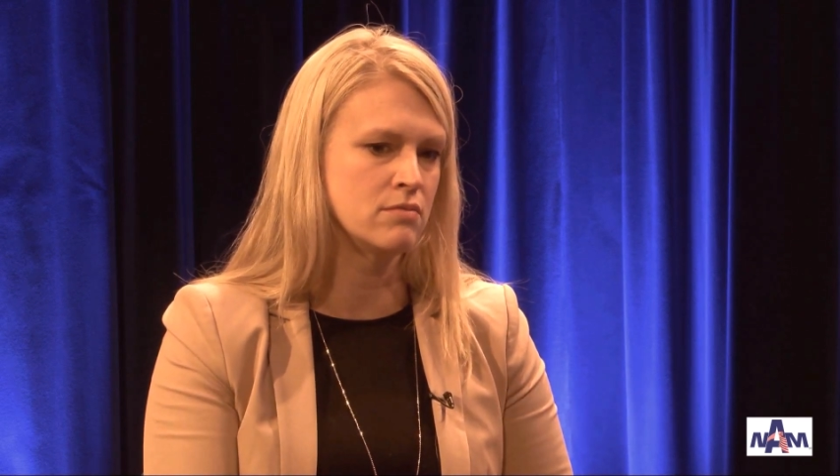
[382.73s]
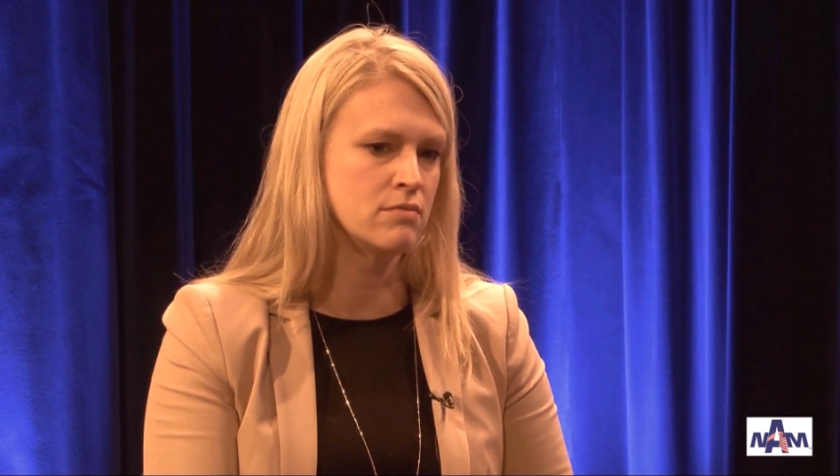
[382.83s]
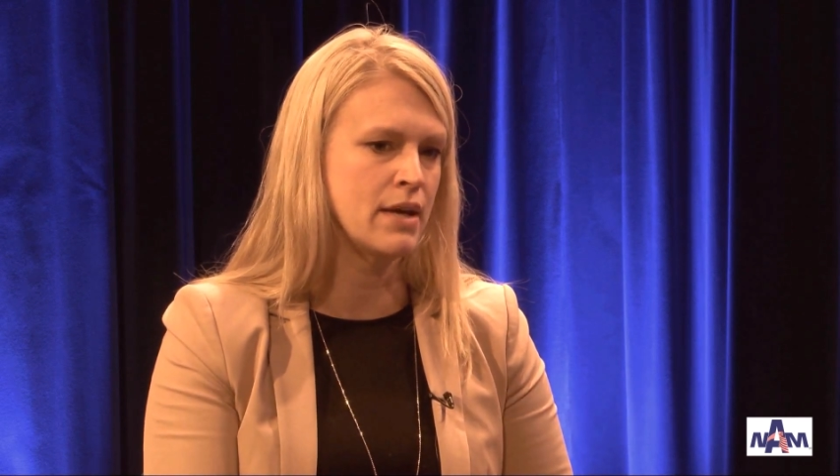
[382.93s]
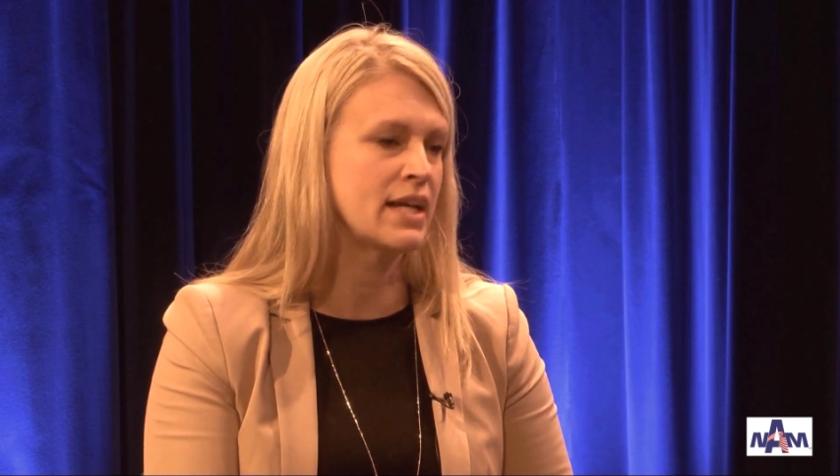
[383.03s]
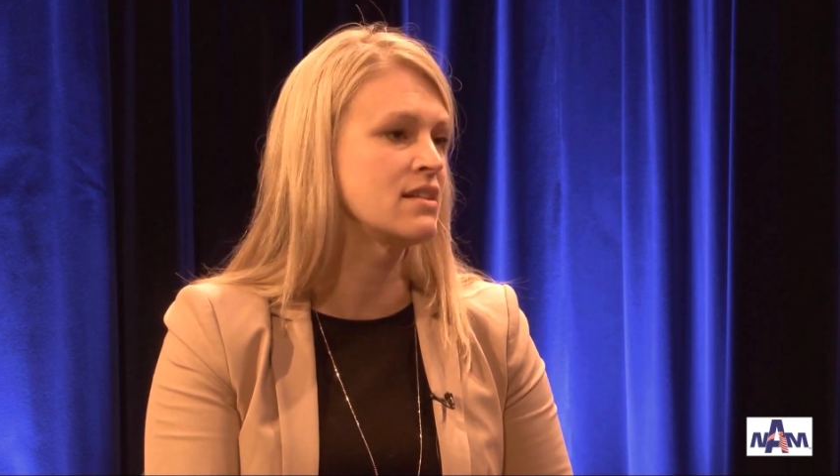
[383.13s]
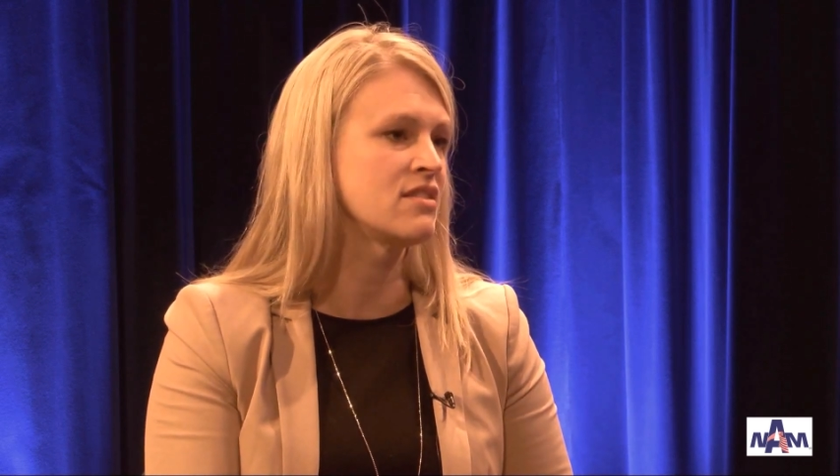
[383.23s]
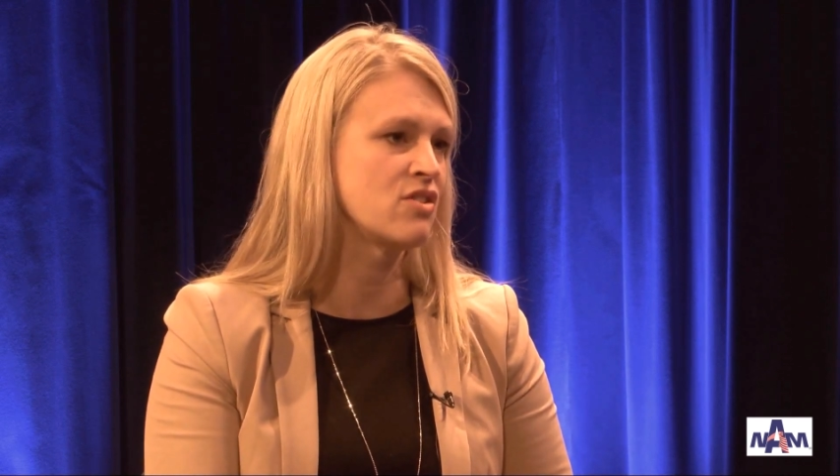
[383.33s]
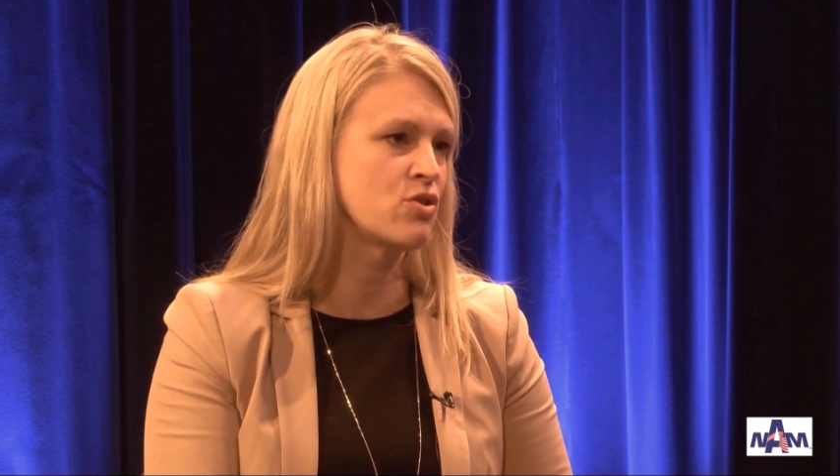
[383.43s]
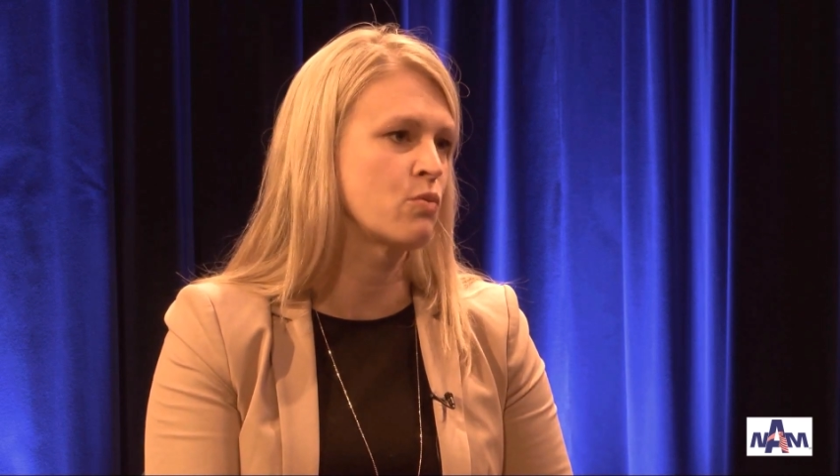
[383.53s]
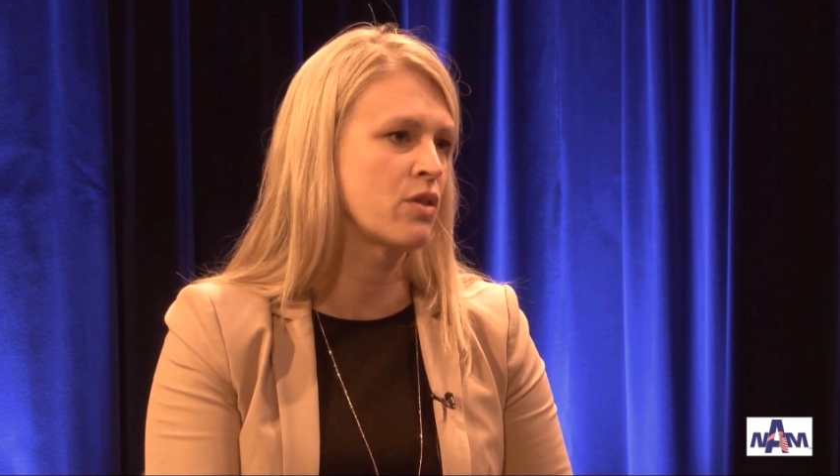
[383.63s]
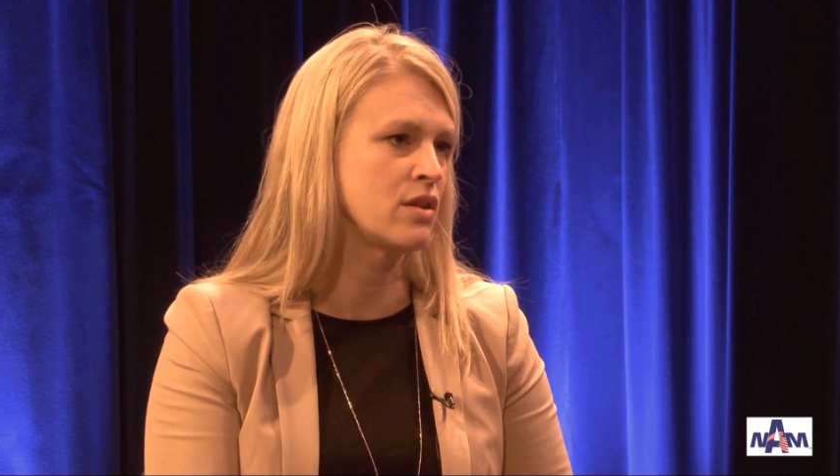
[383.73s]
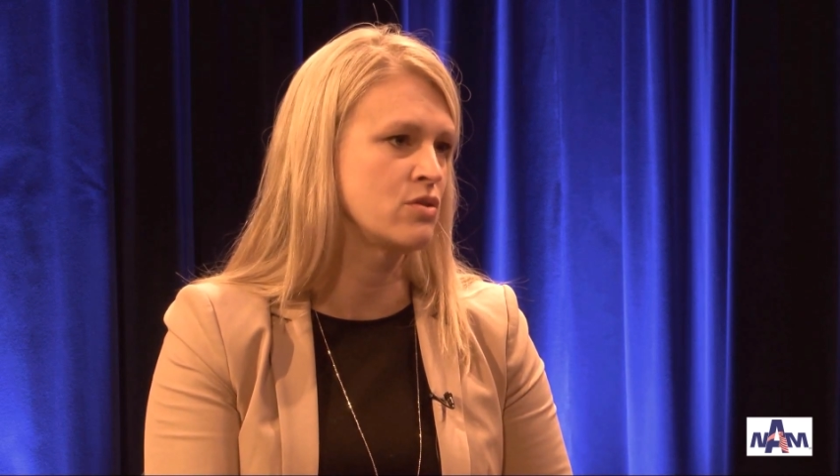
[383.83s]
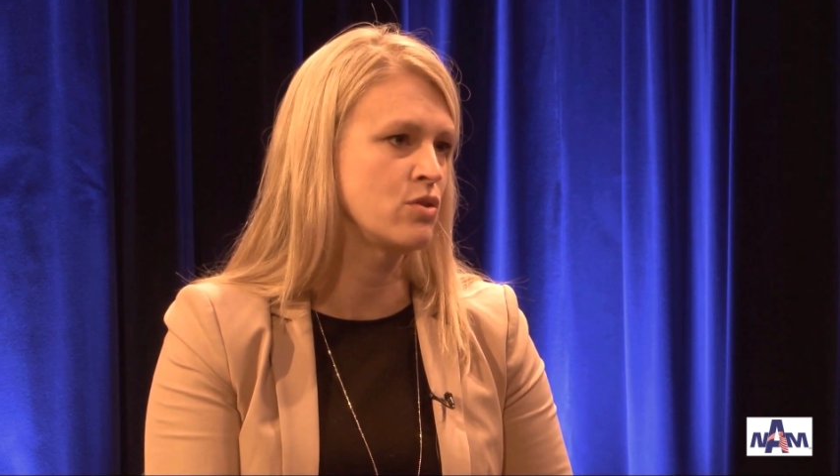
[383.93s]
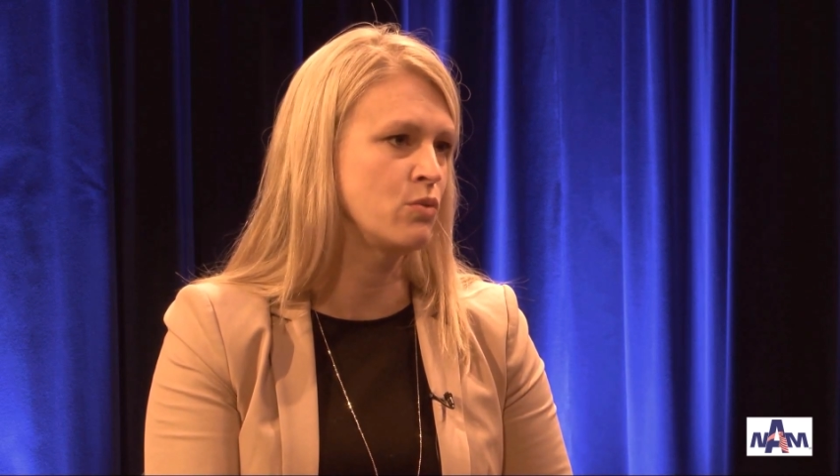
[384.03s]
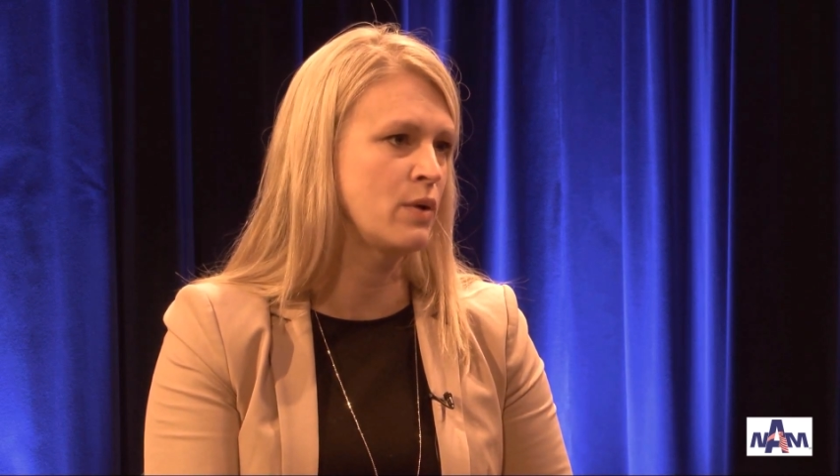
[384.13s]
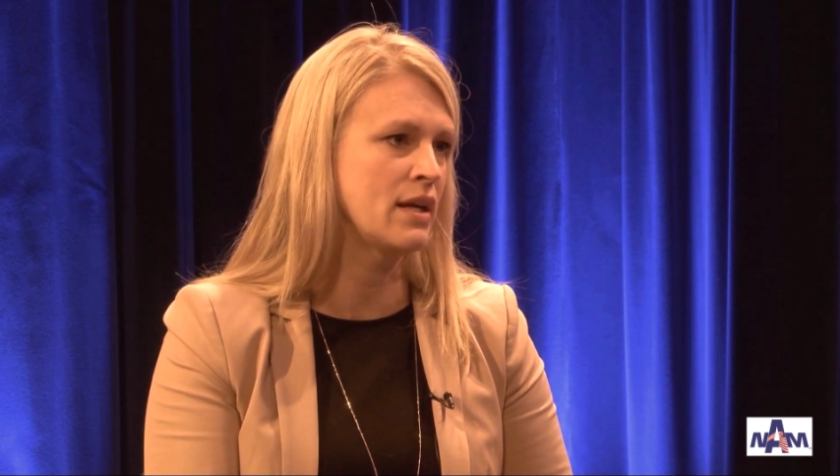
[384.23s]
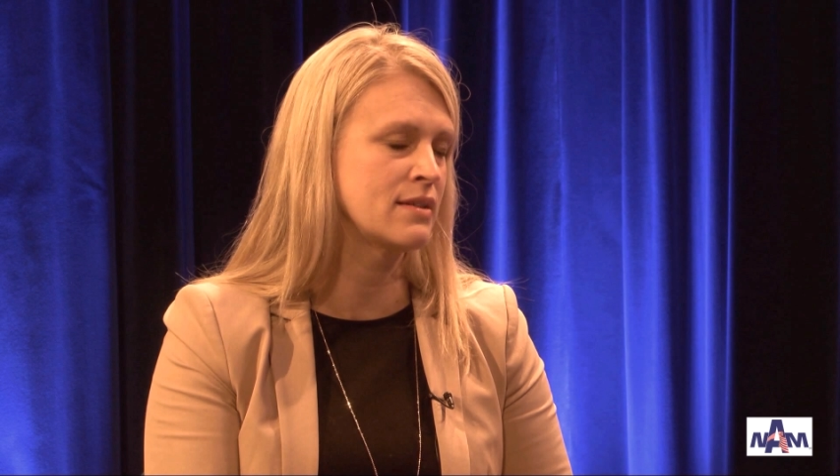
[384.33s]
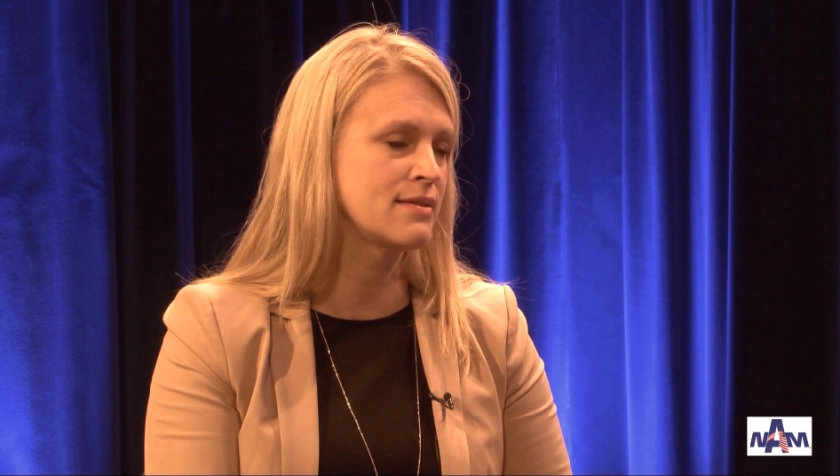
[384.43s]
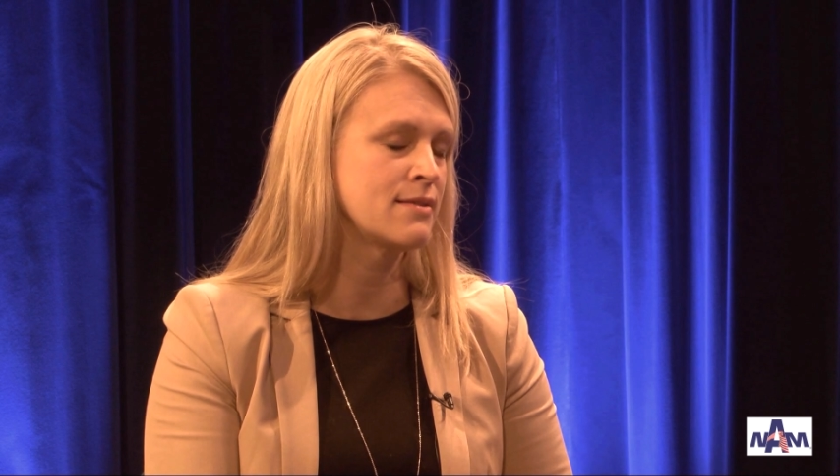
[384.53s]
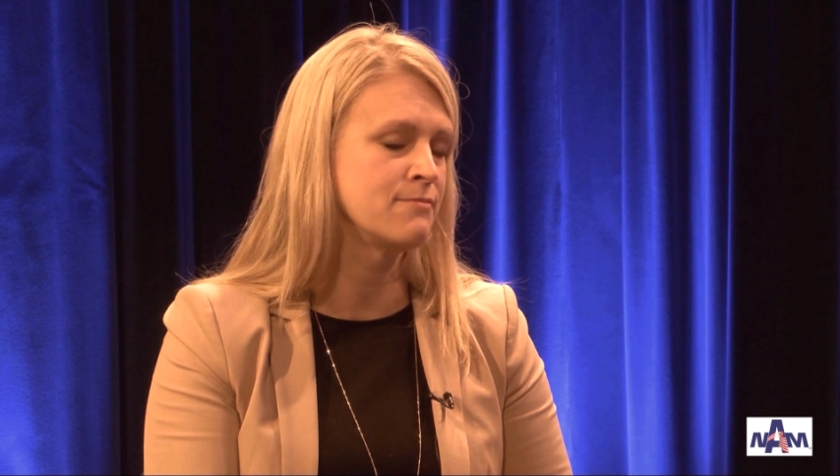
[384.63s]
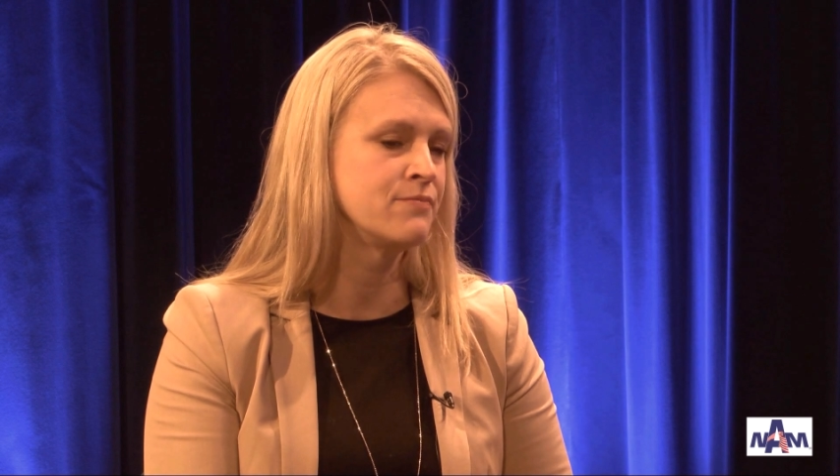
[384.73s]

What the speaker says: make a decision within 2 weeks.